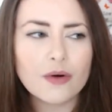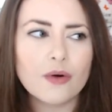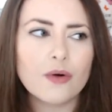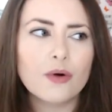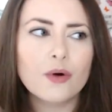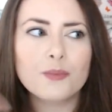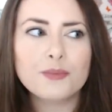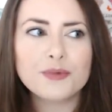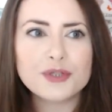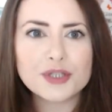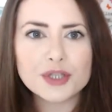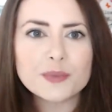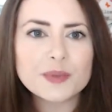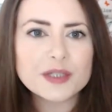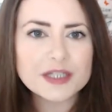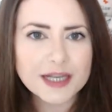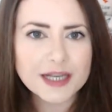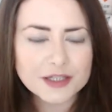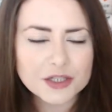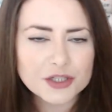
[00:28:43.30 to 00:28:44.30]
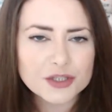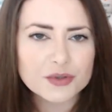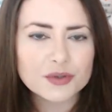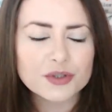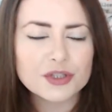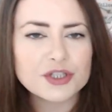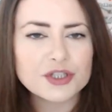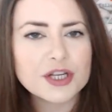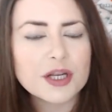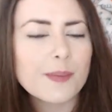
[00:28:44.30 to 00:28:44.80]
up to the potential
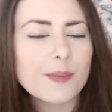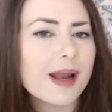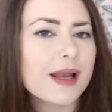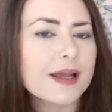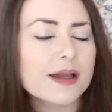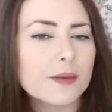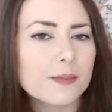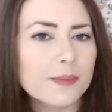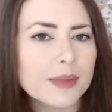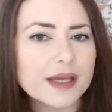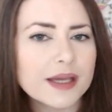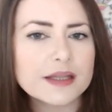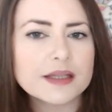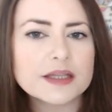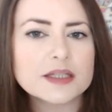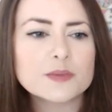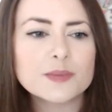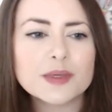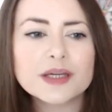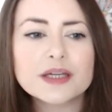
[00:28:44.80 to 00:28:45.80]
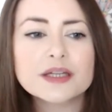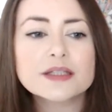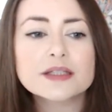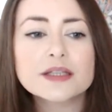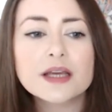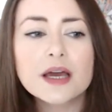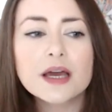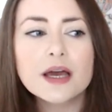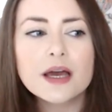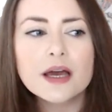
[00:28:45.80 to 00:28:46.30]
that Jenny Belly can be, and that's because
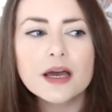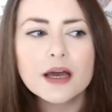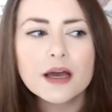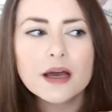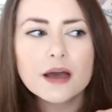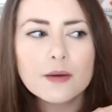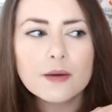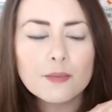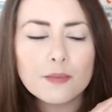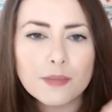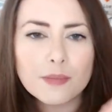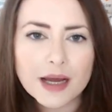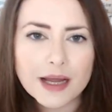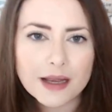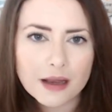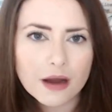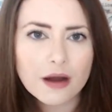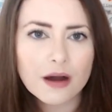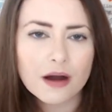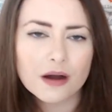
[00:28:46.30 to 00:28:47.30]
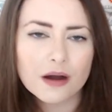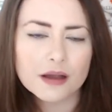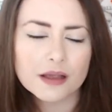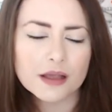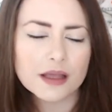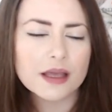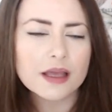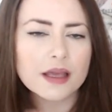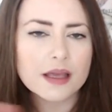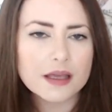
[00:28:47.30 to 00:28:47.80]
my heart
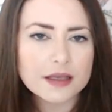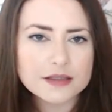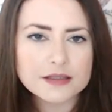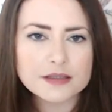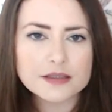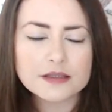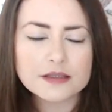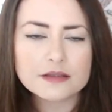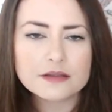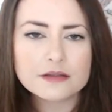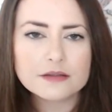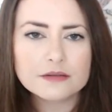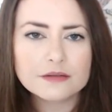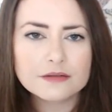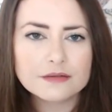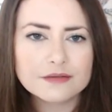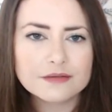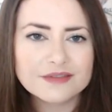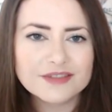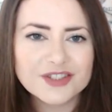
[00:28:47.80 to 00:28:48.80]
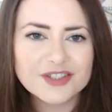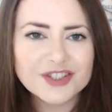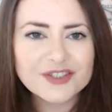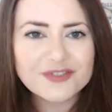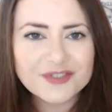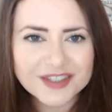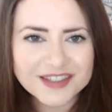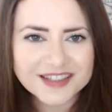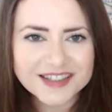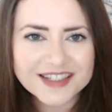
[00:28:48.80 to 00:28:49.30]
is
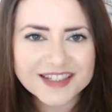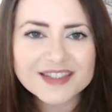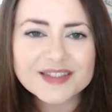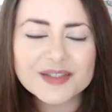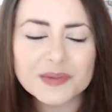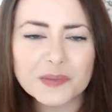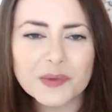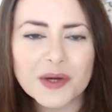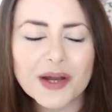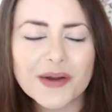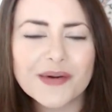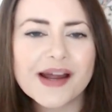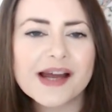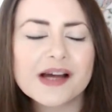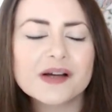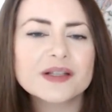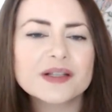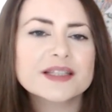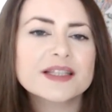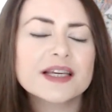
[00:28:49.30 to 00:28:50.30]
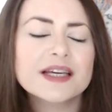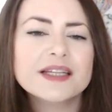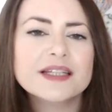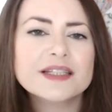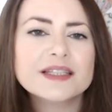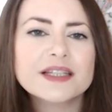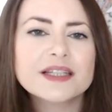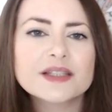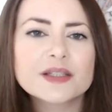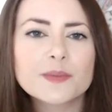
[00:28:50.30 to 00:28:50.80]
shifted. It's somewhere else, and
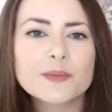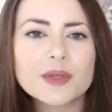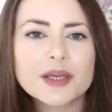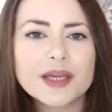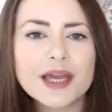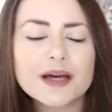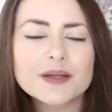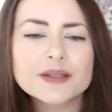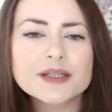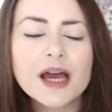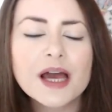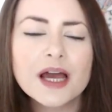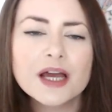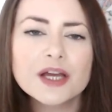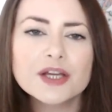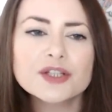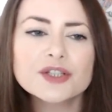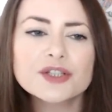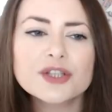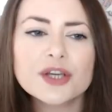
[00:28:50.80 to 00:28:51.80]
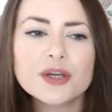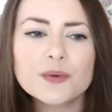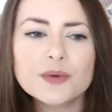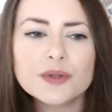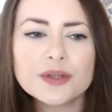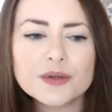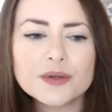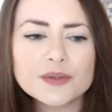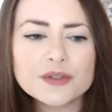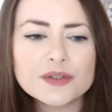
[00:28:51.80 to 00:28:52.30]
it's in something else. So
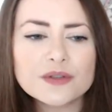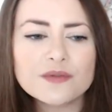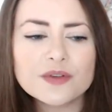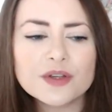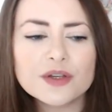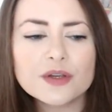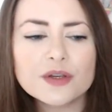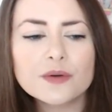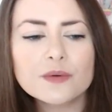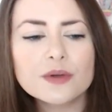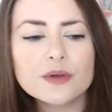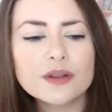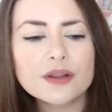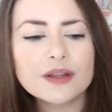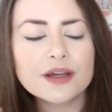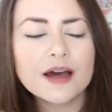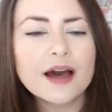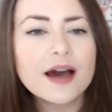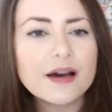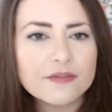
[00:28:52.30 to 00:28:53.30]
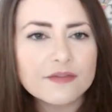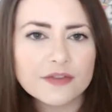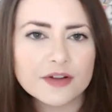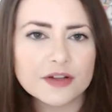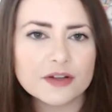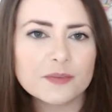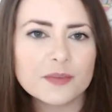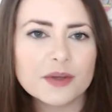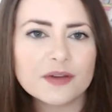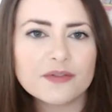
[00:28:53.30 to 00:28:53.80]
those of you that have
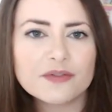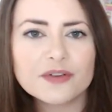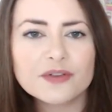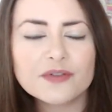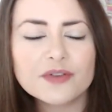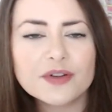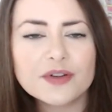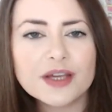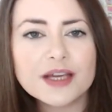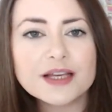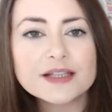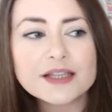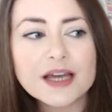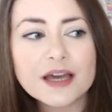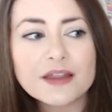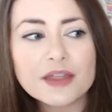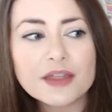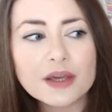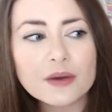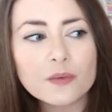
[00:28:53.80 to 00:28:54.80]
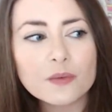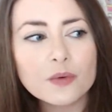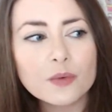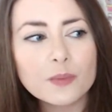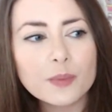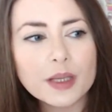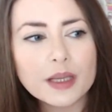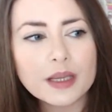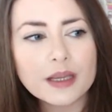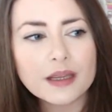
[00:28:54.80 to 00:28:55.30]
followed me for a few years, I think, will
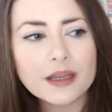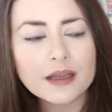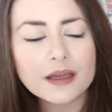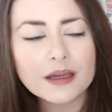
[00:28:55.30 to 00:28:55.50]
be